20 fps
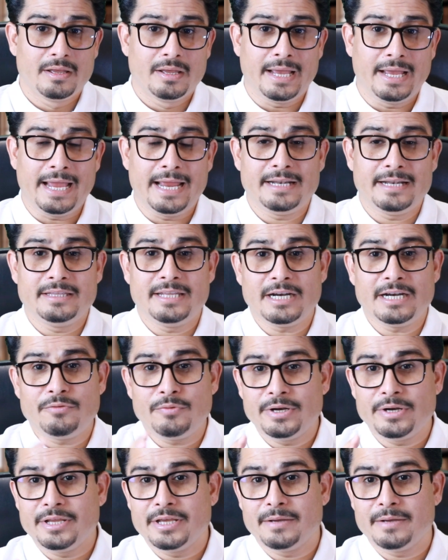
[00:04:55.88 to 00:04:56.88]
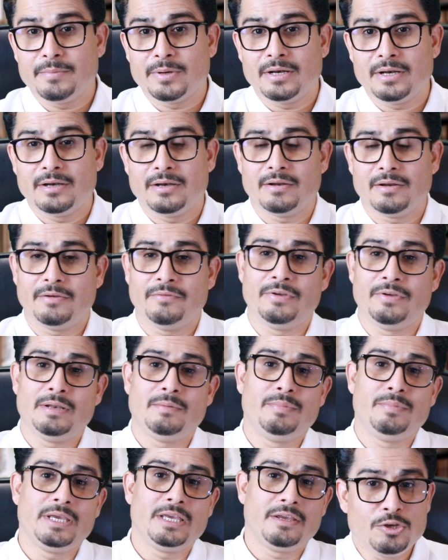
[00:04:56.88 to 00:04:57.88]
and that variable will
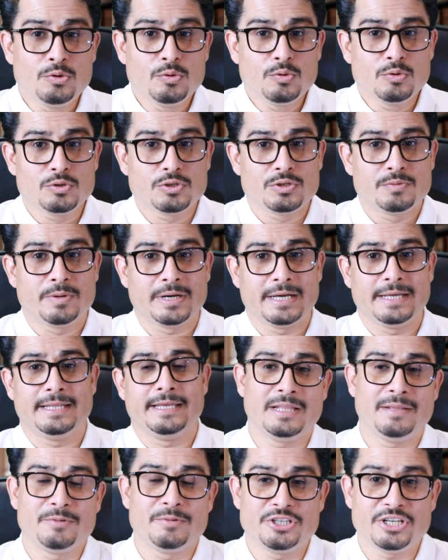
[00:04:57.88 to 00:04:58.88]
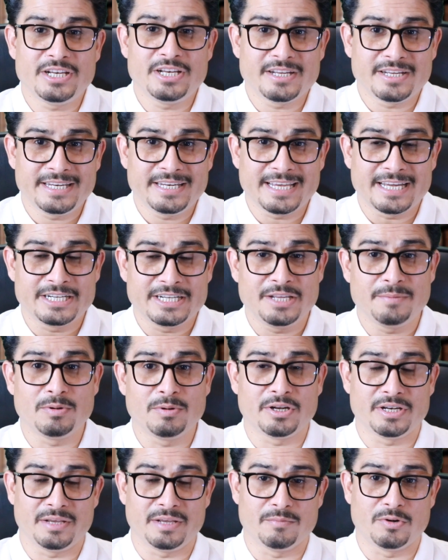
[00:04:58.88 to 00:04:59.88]
be used by the machine learning and deep
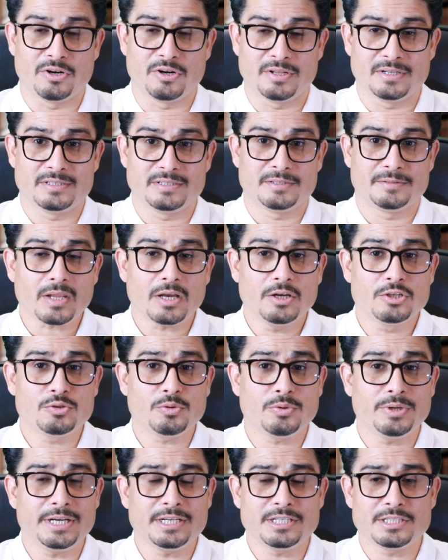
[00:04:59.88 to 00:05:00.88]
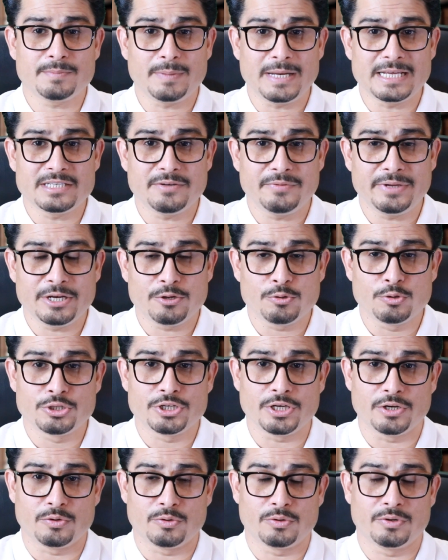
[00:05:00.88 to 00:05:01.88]
learning models. So it plays a very
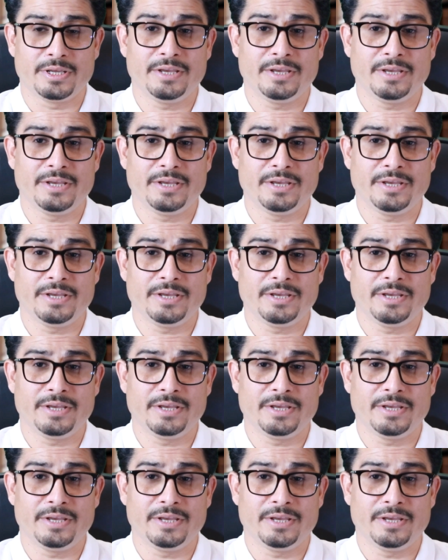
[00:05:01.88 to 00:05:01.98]
crucial role.